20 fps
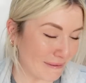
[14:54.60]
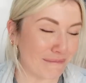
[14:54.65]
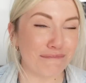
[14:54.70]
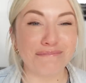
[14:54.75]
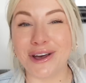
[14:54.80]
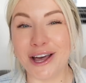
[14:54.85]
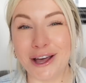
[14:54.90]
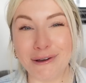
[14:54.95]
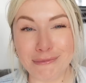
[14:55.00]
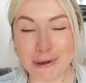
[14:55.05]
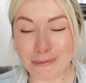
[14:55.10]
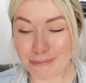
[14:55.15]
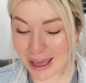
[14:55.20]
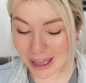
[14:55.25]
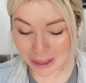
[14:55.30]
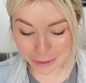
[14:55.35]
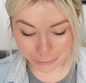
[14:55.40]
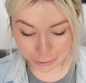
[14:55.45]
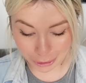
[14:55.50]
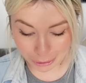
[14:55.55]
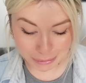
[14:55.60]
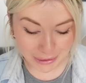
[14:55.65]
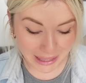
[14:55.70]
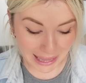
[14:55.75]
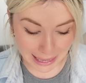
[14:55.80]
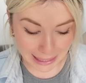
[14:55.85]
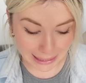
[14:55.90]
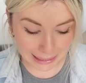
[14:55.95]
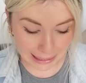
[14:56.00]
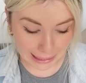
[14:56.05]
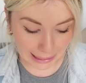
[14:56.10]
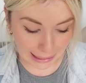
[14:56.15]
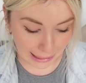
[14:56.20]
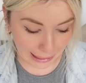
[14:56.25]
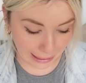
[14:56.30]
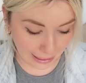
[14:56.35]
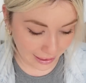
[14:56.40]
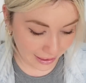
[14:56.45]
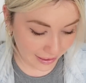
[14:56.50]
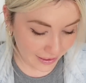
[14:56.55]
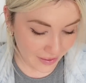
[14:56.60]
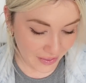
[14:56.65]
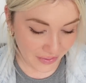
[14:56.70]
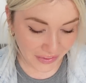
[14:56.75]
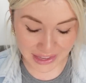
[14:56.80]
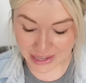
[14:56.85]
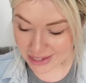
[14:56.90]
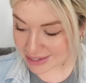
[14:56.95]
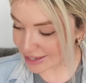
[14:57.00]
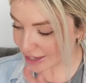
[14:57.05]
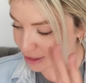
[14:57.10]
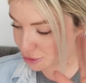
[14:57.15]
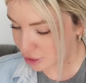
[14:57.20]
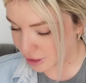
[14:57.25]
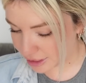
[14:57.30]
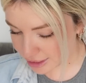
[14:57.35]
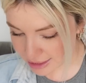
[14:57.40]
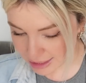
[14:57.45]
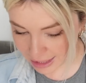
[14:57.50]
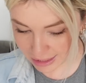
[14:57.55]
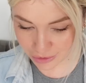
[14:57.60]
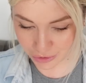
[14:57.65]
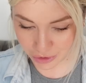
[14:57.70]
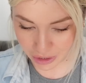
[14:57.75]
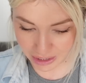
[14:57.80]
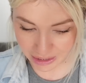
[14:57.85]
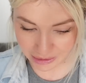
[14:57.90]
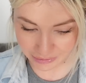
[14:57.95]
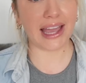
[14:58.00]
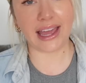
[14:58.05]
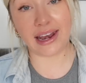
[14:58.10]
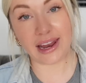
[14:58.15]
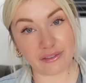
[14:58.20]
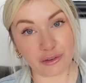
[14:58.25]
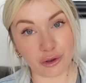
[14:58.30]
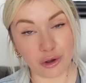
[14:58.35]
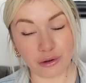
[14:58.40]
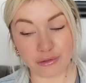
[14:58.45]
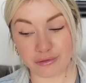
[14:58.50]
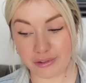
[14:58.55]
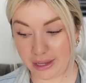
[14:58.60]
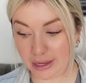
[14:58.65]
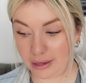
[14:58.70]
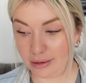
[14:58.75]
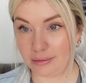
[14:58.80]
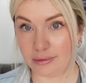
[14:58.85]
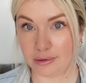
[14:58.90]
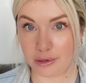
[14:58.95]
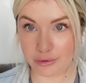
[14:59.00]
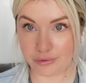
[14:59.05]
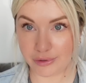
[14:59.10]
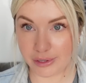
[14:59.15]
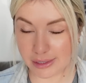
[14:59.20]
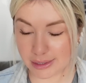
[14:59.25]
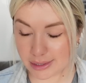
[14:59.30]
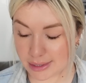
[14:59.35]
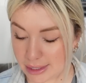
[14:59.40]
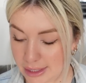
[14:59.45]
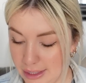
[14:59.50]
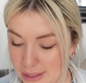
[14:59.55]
put up my bathroom caddy, etc, etc, and have a coffee, obviously.